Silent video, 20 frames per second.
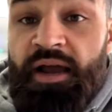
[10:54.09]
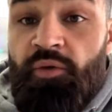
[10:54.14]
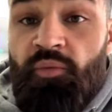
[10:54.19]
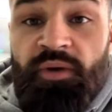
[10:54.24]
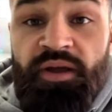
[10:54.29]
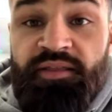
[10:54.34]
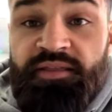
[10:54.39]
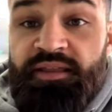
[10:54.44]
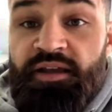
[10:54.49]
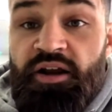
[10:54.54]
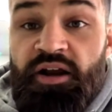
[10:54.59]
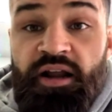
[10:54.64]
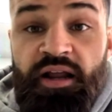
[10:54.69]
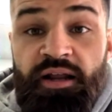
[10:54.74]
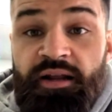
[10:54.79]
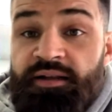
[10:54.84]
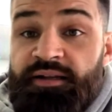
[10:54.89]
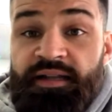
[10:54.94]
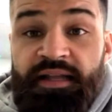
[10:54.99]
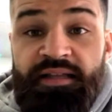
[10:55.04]
I went there.
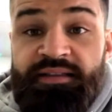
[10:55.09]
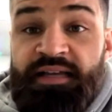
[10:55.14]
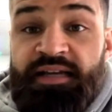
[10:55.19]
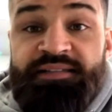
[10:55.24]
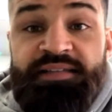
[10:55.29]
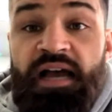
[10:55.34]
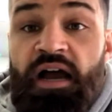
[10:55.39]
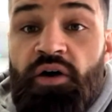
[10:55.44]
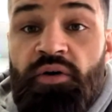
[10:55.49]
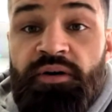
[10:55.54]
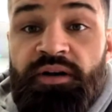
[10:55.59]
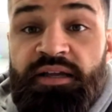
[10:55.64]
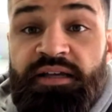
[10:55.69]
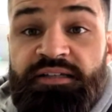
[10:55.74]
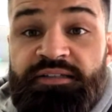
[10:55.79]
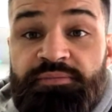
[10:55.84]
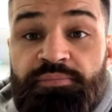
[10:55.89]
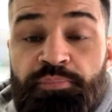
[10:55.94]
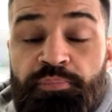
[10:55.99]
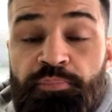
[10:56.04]
That's how it
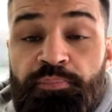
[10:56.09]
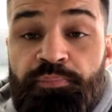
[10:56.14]
is.